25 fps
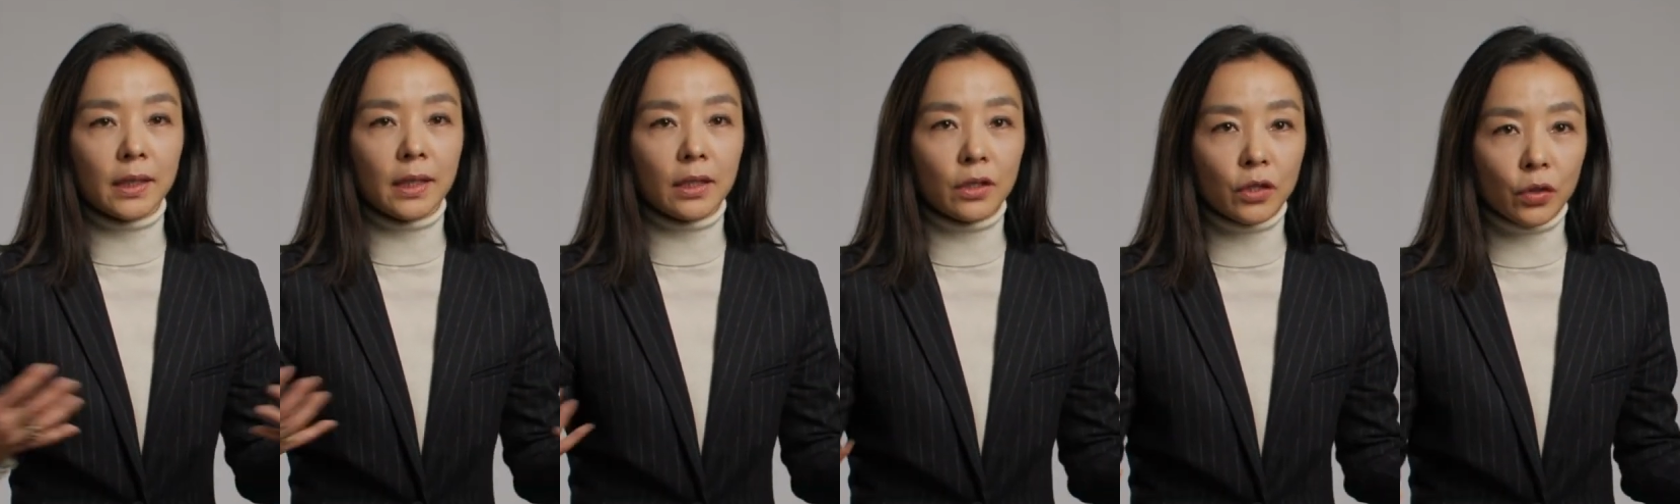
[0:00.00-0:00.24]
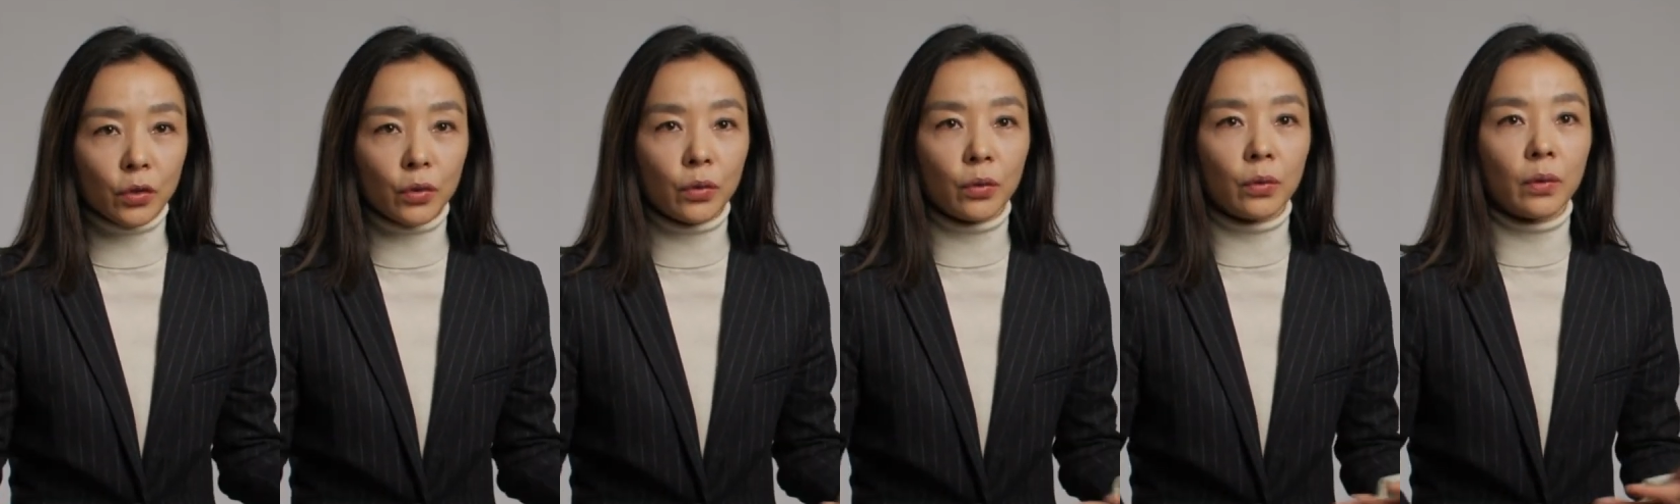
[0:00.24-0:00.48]

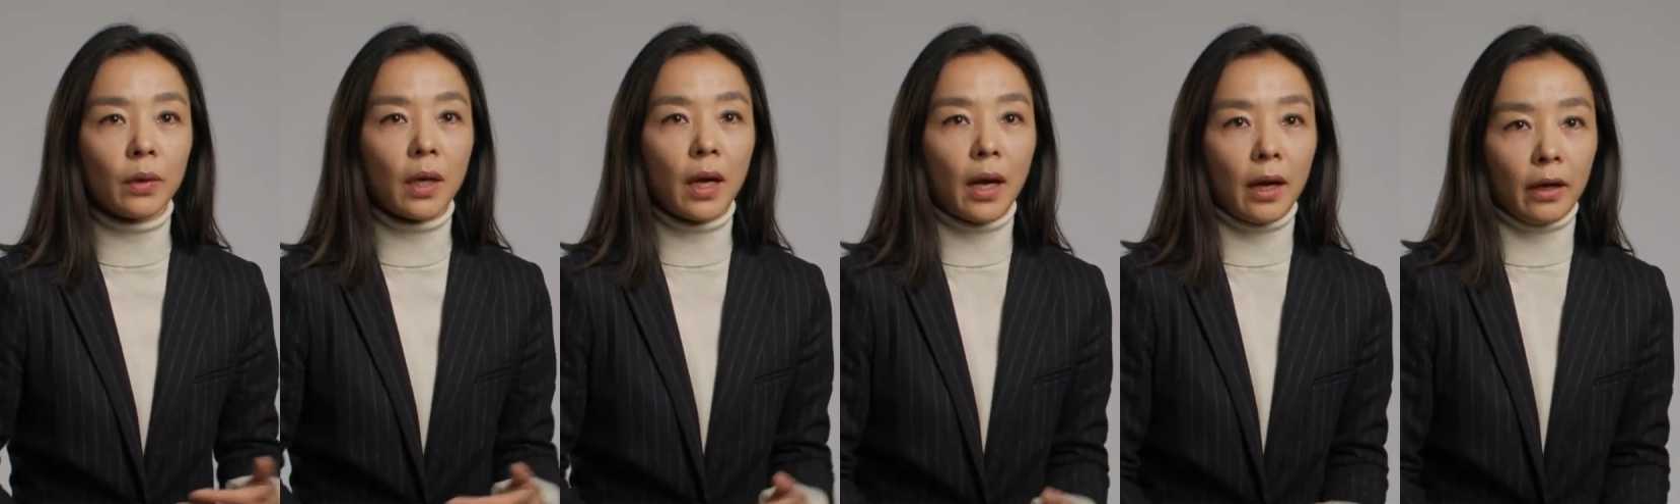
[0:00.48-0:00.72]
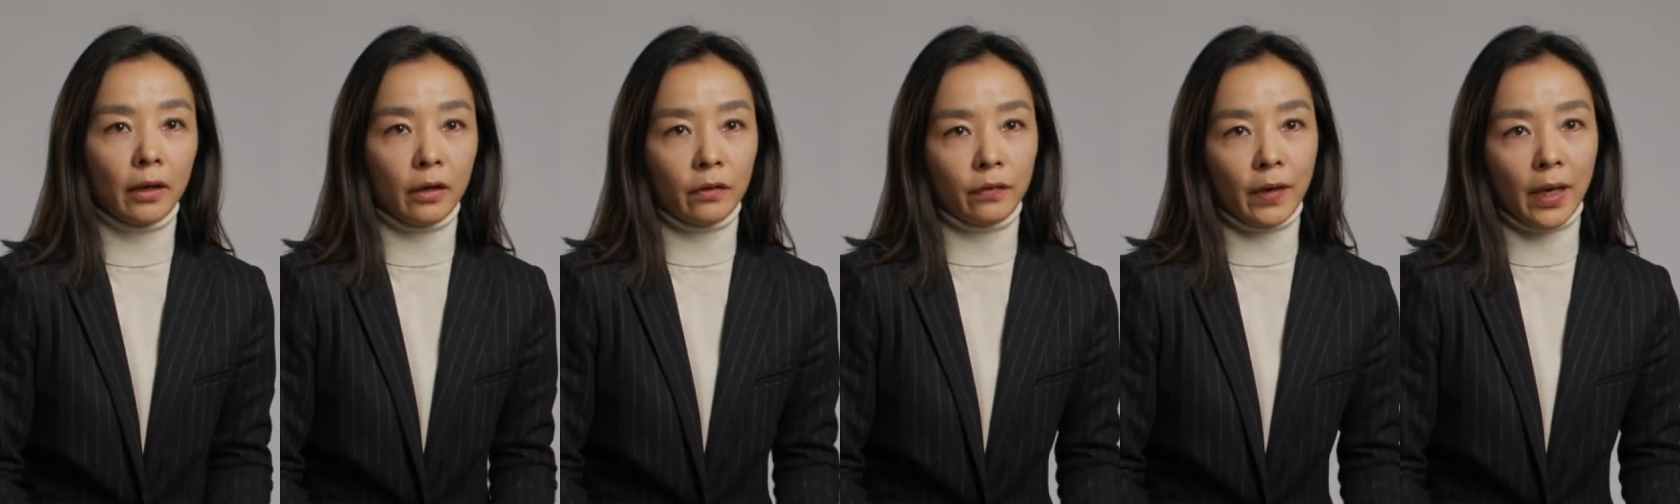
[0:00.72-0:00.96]
into
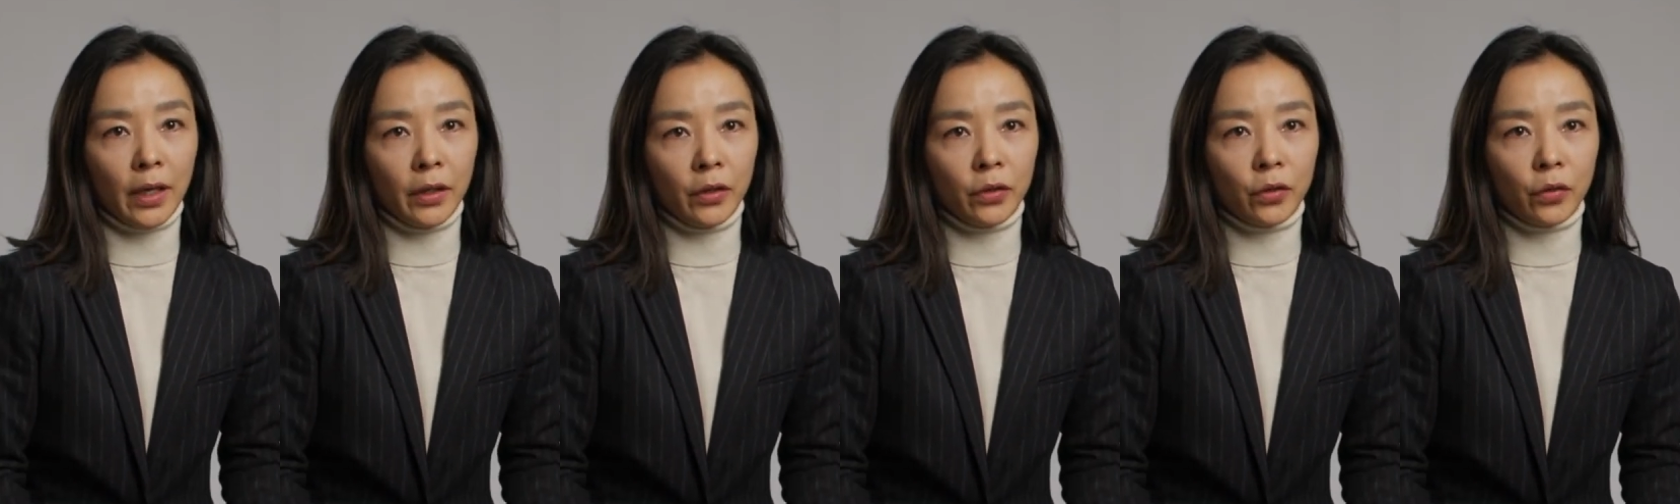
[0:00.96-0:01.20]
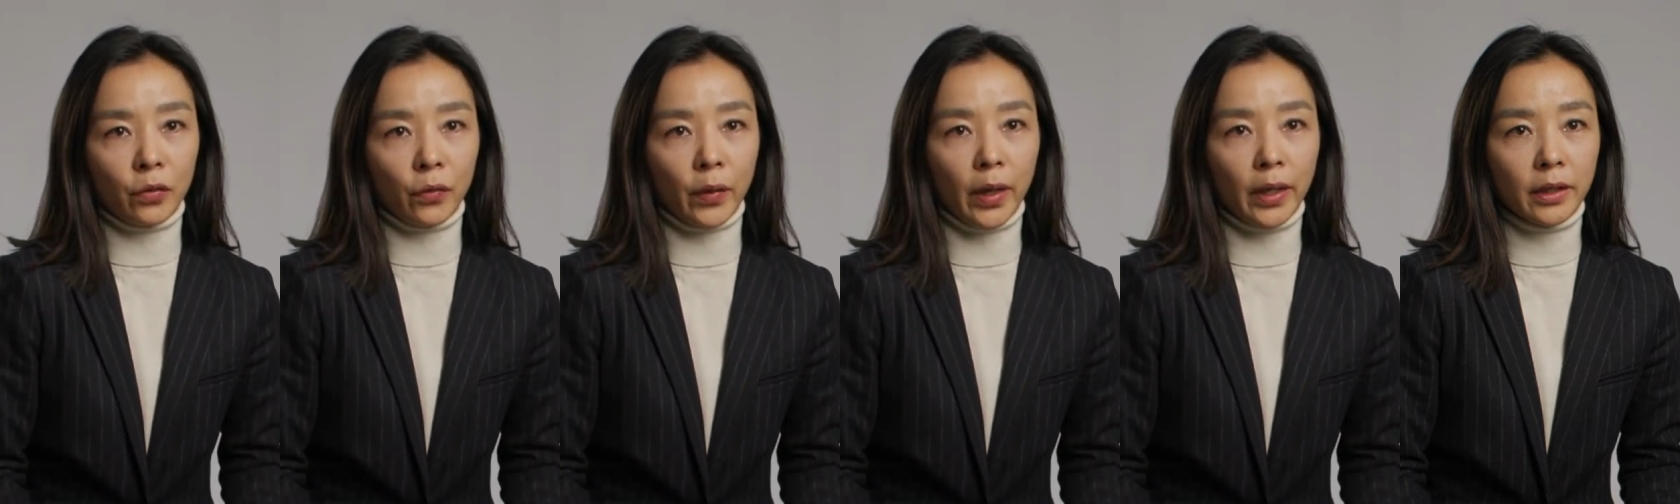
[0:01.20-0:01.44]
higher value
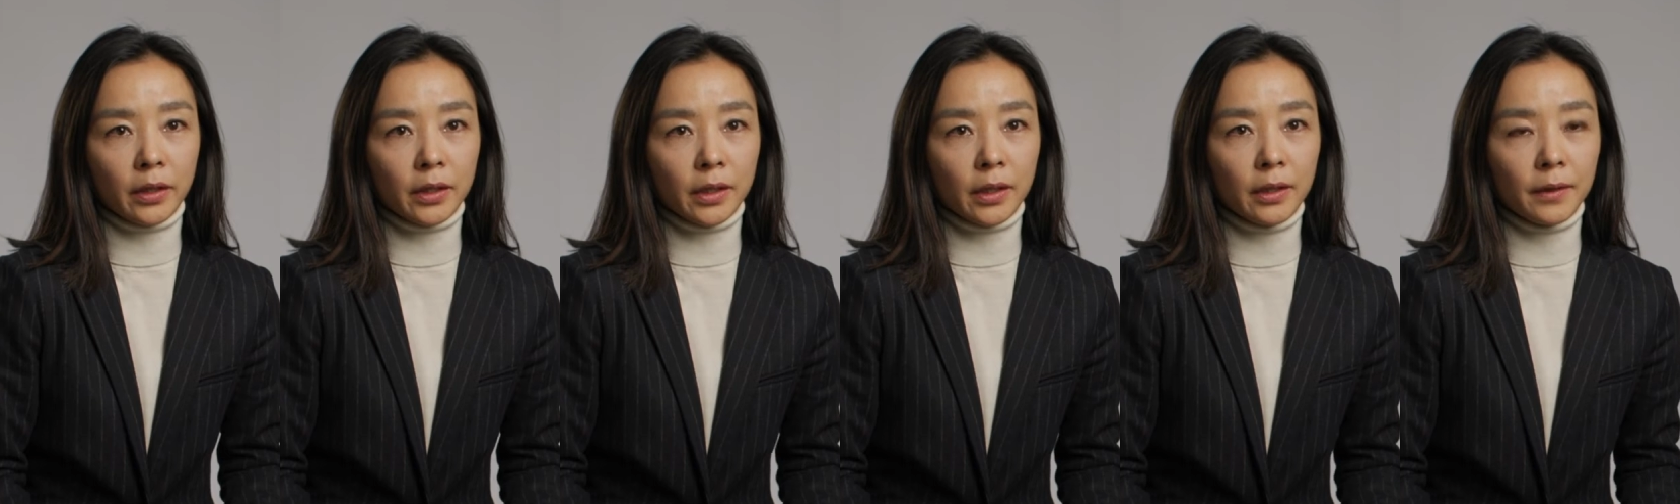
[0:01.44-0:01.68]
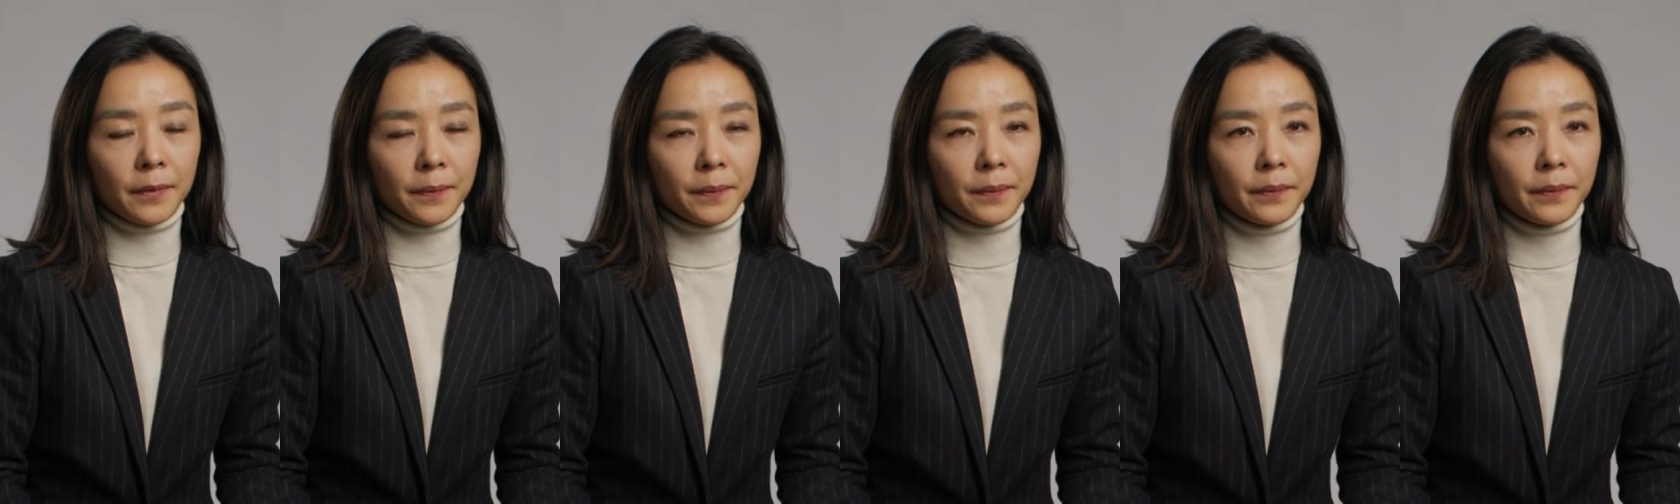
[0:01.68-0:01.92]
creation.